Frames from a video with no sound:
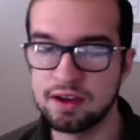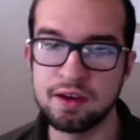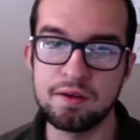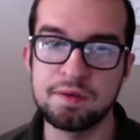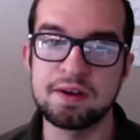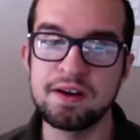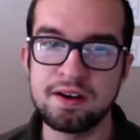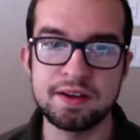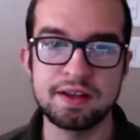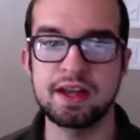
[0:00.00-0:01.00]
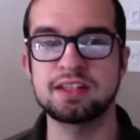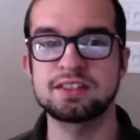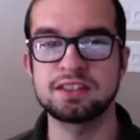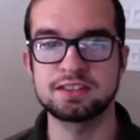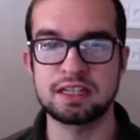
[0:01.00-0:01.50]
going on, it
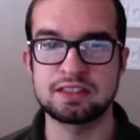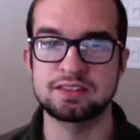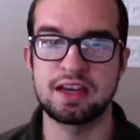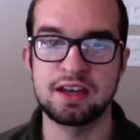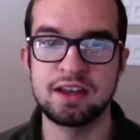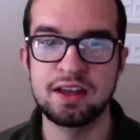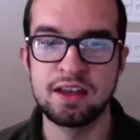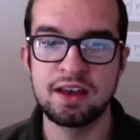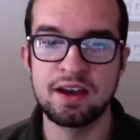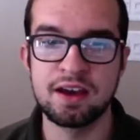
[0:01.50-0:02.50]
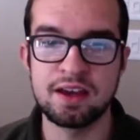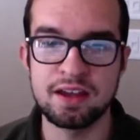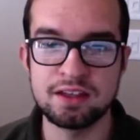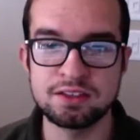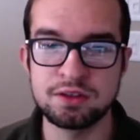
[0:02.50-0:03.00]
actually says that
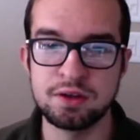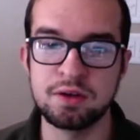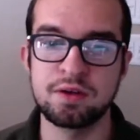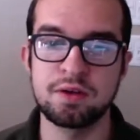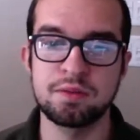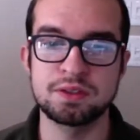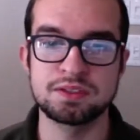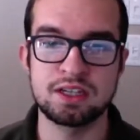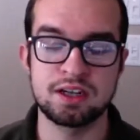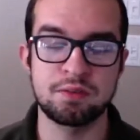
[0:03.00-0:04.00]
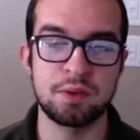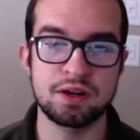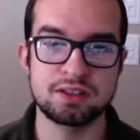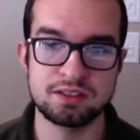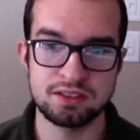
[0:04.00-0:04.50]
Israel was sinning
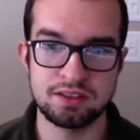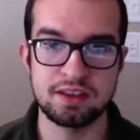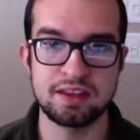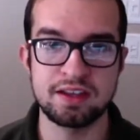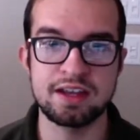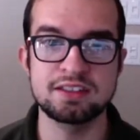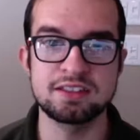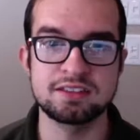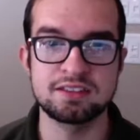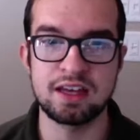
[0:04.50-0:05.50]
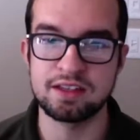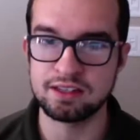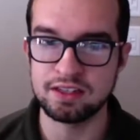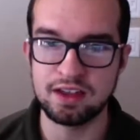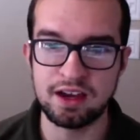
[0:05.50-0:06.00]
worse than the nations that
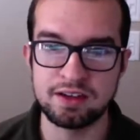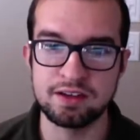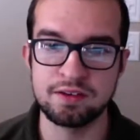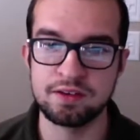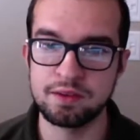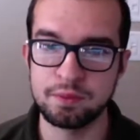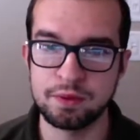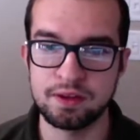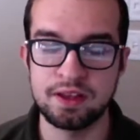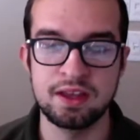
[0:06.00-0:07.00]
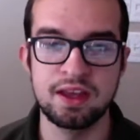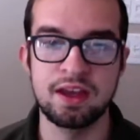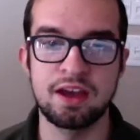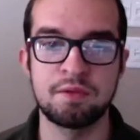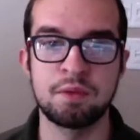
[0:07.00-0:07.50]
did not know the Lord.
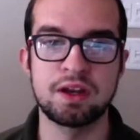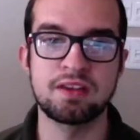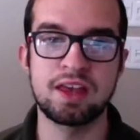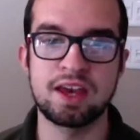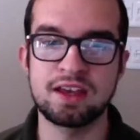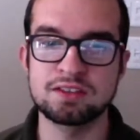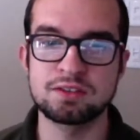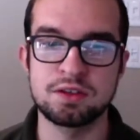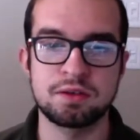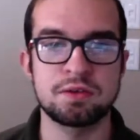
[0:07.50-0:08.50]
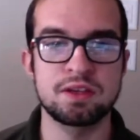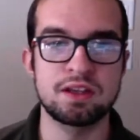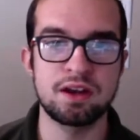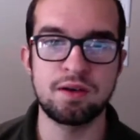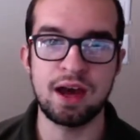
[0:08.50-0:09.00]
And we know that Israel,
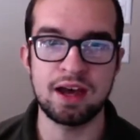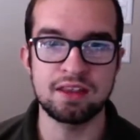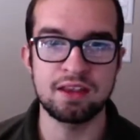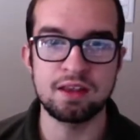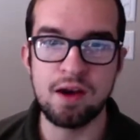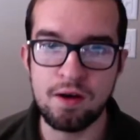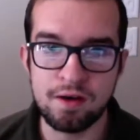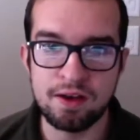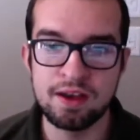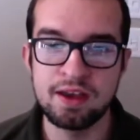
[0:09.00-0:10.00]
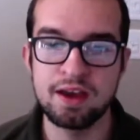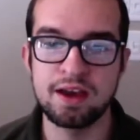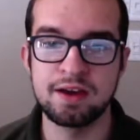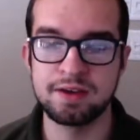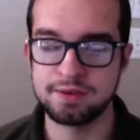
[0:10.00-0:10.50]
you know, had the law,
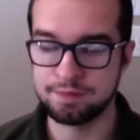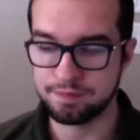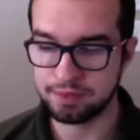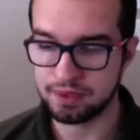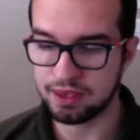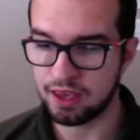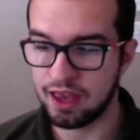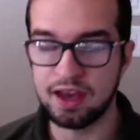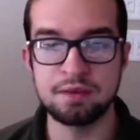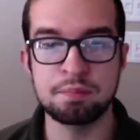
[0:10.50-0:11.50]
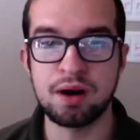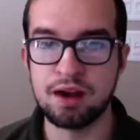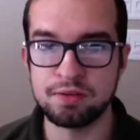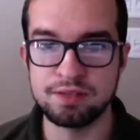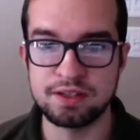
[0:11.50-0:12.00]
had
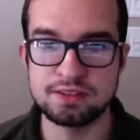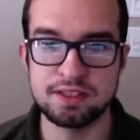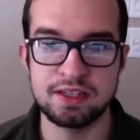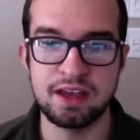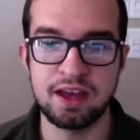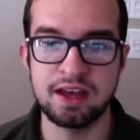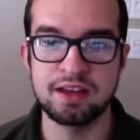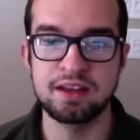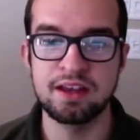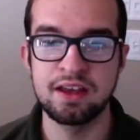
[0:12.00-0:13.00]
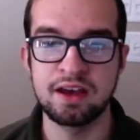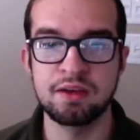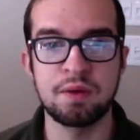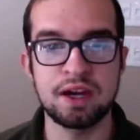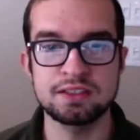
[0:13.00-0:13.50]
prophets, and had
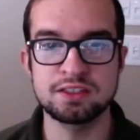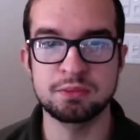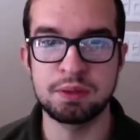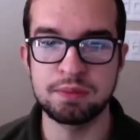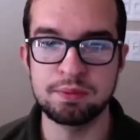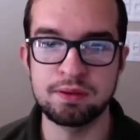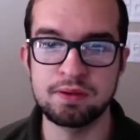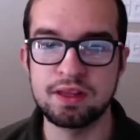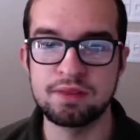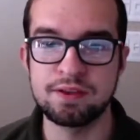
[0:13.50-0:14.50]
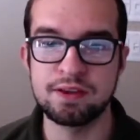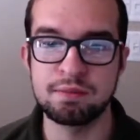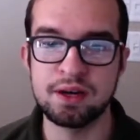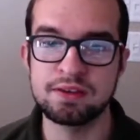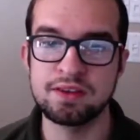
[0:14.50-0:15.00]
a righteous people living
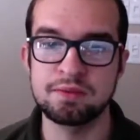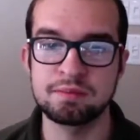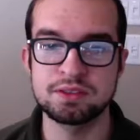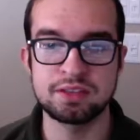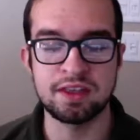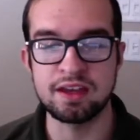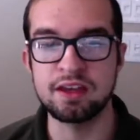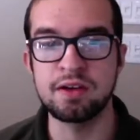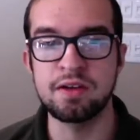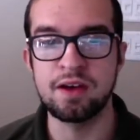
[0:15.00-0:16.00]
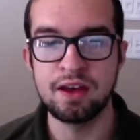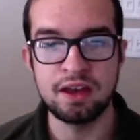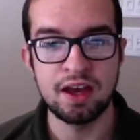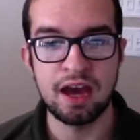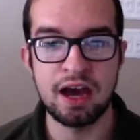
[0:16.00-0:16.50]
among them, so they knew
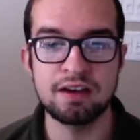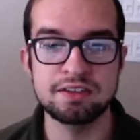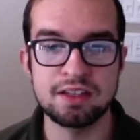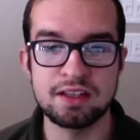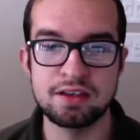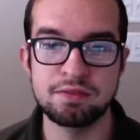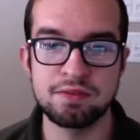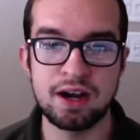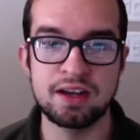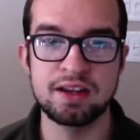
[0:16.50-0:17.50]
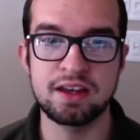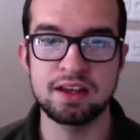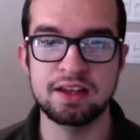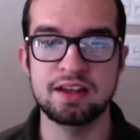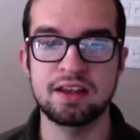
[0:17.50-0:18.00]
how to live right
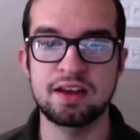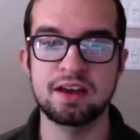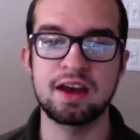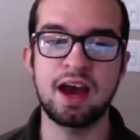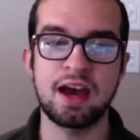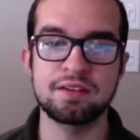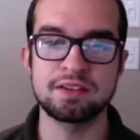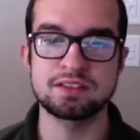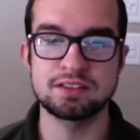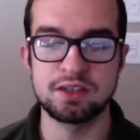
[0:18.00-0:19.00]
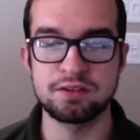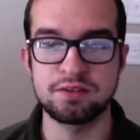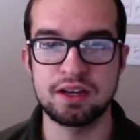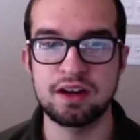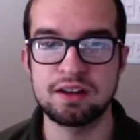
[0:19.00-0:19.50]
and how to serve
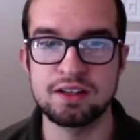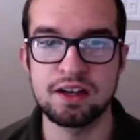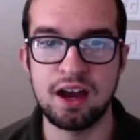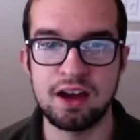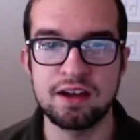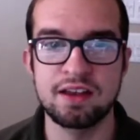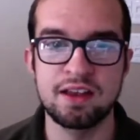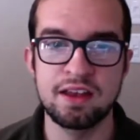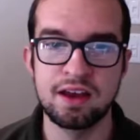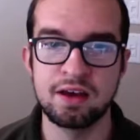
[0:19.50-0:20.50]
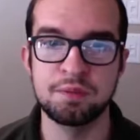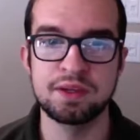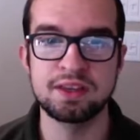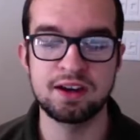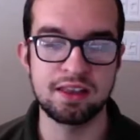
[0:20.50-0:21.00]
and honor God
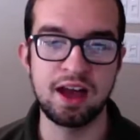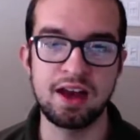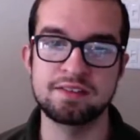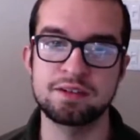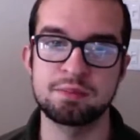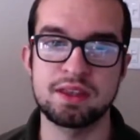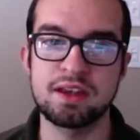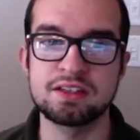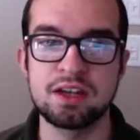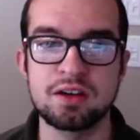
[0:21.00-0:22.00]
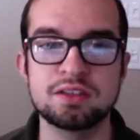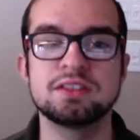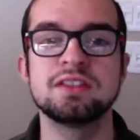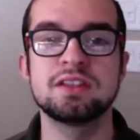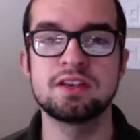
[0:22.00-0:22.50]
with their lives, but they
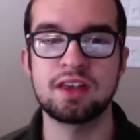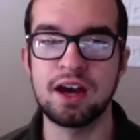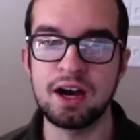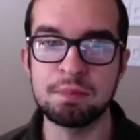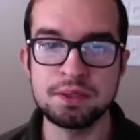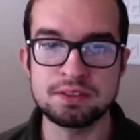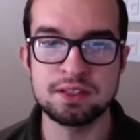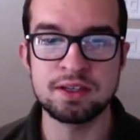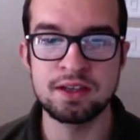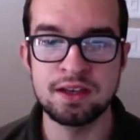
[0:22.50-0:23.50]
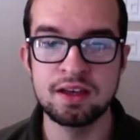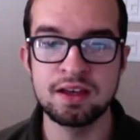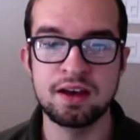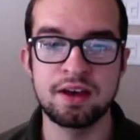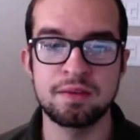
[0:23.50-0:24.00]
chose to do the opposite.
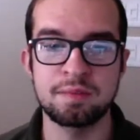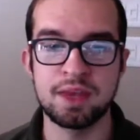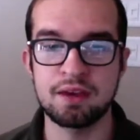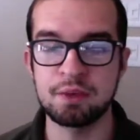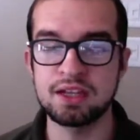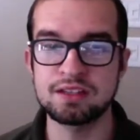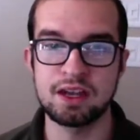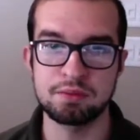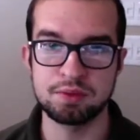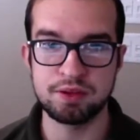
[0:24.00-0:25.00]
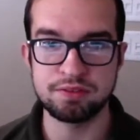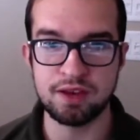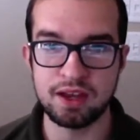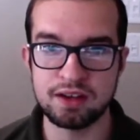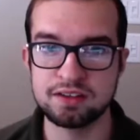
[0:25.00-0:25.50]
And many times we
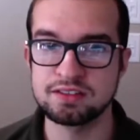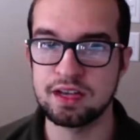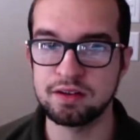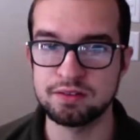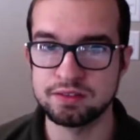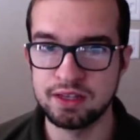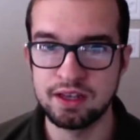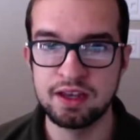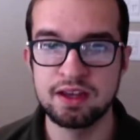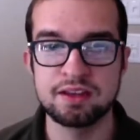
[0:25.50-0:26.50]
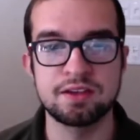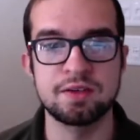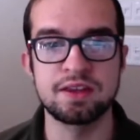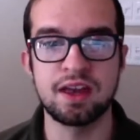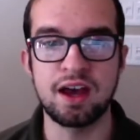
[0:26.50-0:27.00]
find ourselves
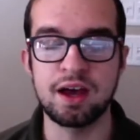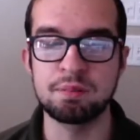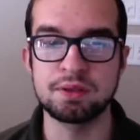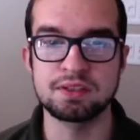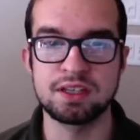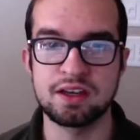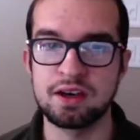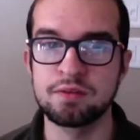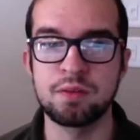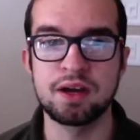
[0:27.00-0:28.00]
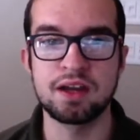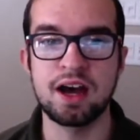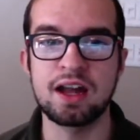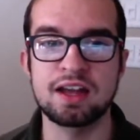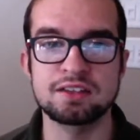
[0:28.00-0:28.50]
doing the opposite of what
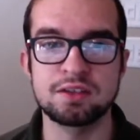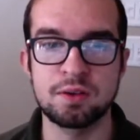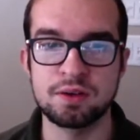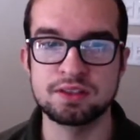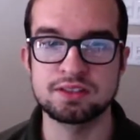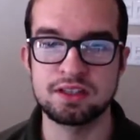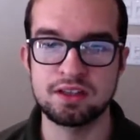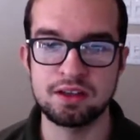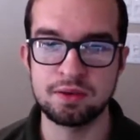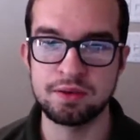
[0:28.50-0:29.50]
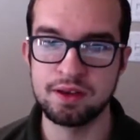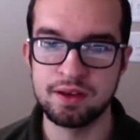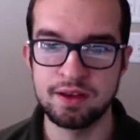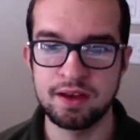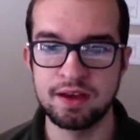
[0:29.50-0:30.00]
God has told us to do.
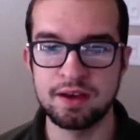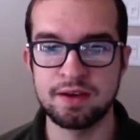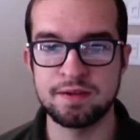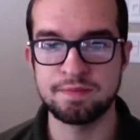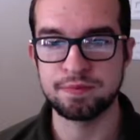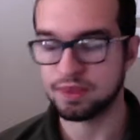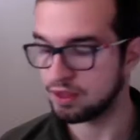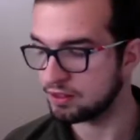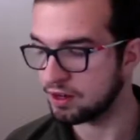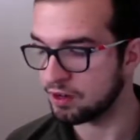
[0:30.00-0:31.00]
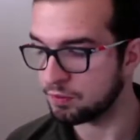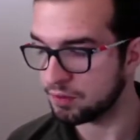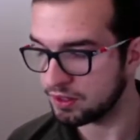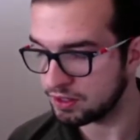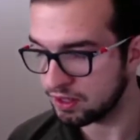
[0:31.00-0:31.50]
You know,
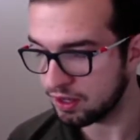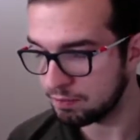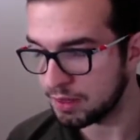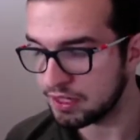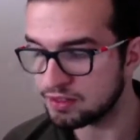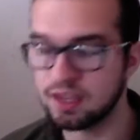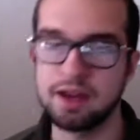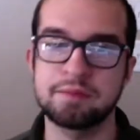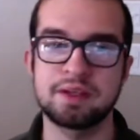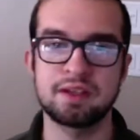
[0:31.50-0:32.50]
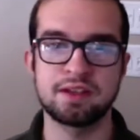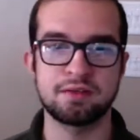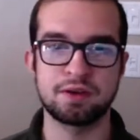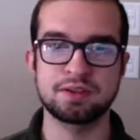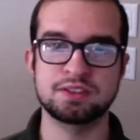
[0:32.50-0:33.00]
many times in
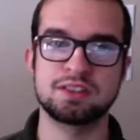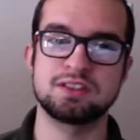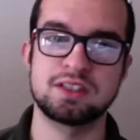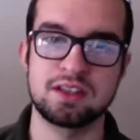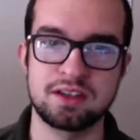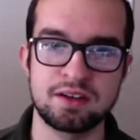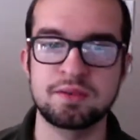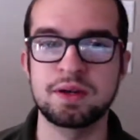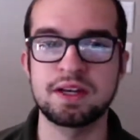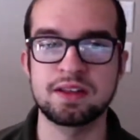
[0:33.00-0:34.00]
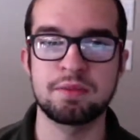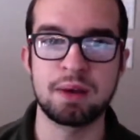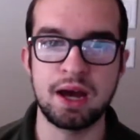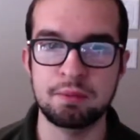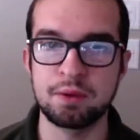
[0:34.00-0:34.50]
devotions and reading the
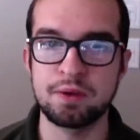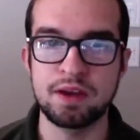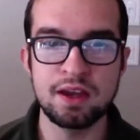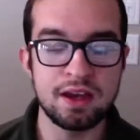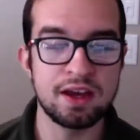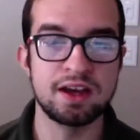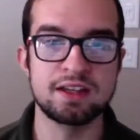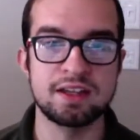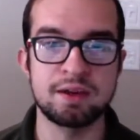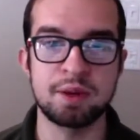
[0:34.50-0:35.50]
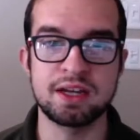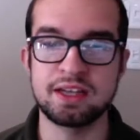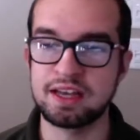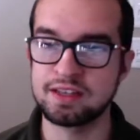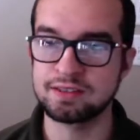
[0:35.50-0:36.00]
Bible day by
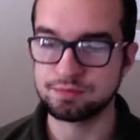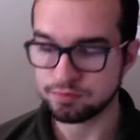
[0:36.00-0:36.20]
day,